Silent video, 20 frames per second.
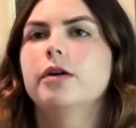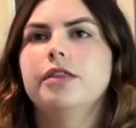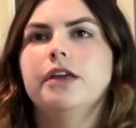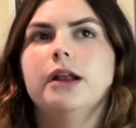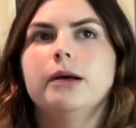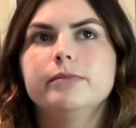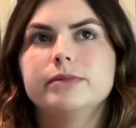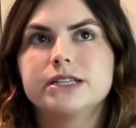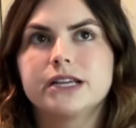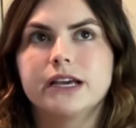that
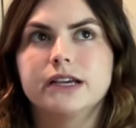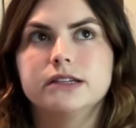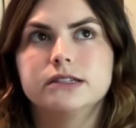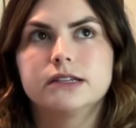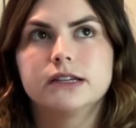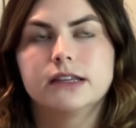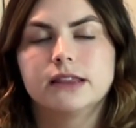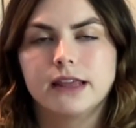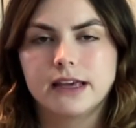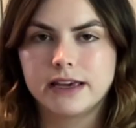I'm
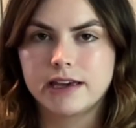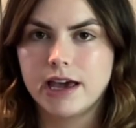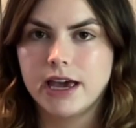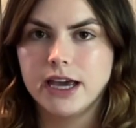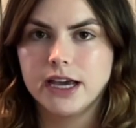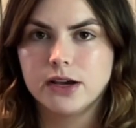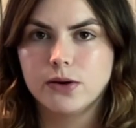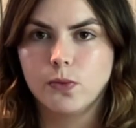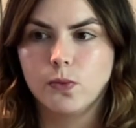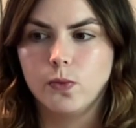tasting the
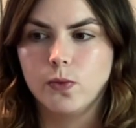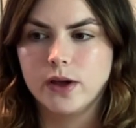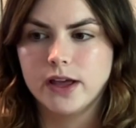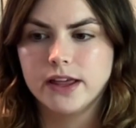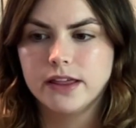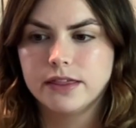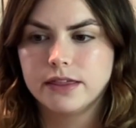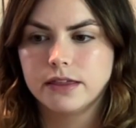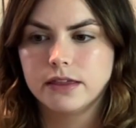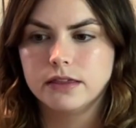cake
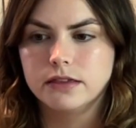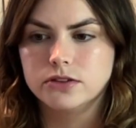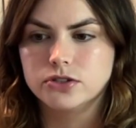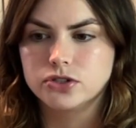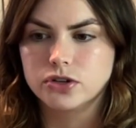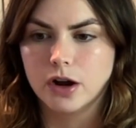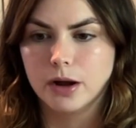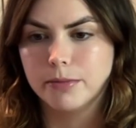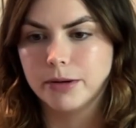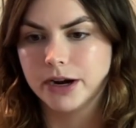with the
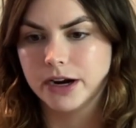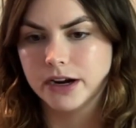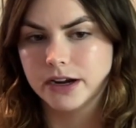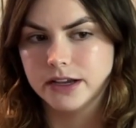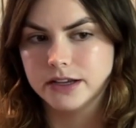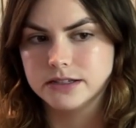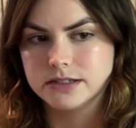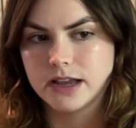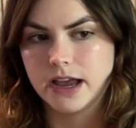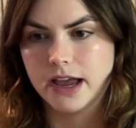
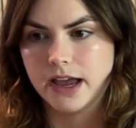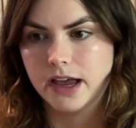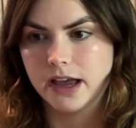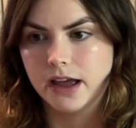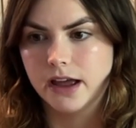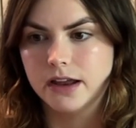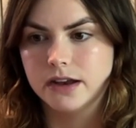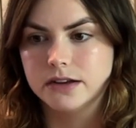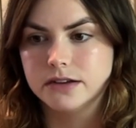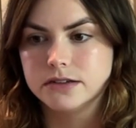strawberries
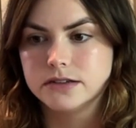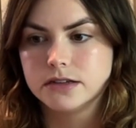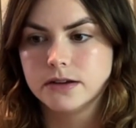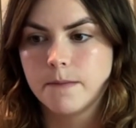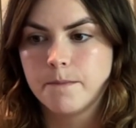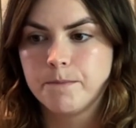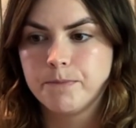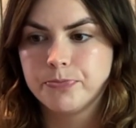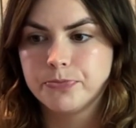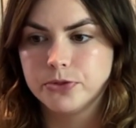and
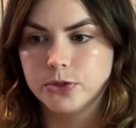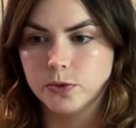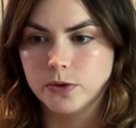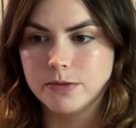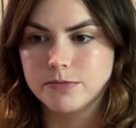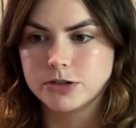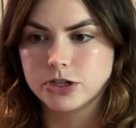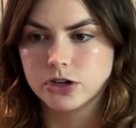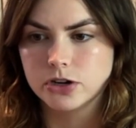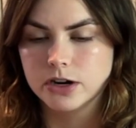the
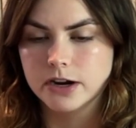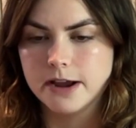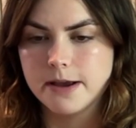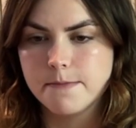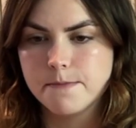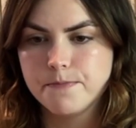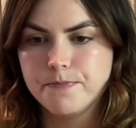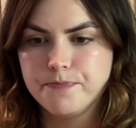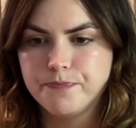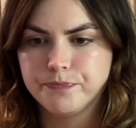whipped
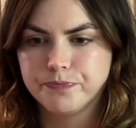cream,